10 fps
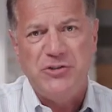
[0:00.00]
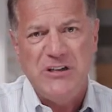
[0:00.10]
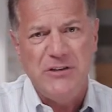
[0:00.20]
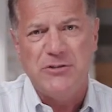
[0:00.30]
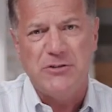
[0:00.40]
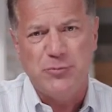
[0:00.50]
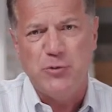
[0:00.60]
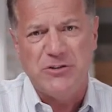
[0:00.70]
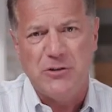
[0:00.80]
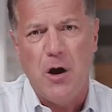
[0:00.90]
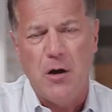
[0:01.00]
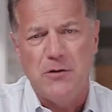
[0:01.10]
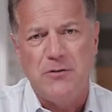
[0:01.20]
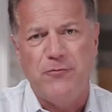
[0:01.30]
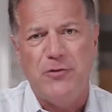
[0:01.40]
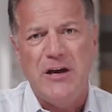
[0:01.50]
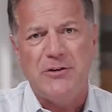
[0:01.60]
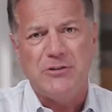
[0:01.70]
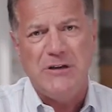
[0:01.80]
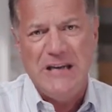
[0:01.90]
Jesus was God in the
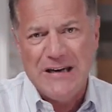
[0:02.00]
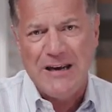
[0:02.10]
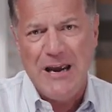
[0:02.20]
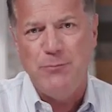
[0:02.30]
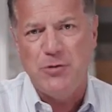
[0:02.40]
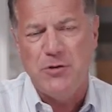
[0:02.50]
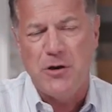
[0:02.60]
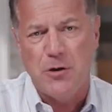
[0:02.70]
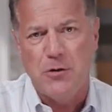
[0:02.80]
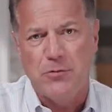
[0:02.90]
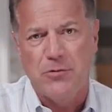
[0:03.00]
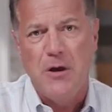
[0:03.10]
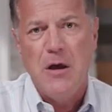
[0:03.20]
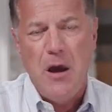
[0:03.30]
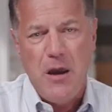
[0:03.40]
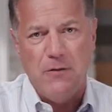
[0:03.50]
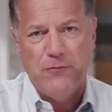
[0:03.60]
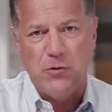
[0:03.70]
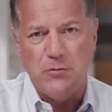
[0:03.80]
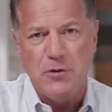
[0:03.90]
flesh, and He came to the earth, and if
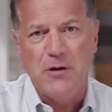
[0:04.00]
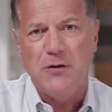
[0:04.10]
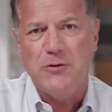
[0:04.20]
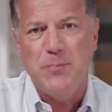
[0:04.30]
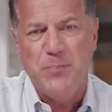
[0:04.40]
you look at the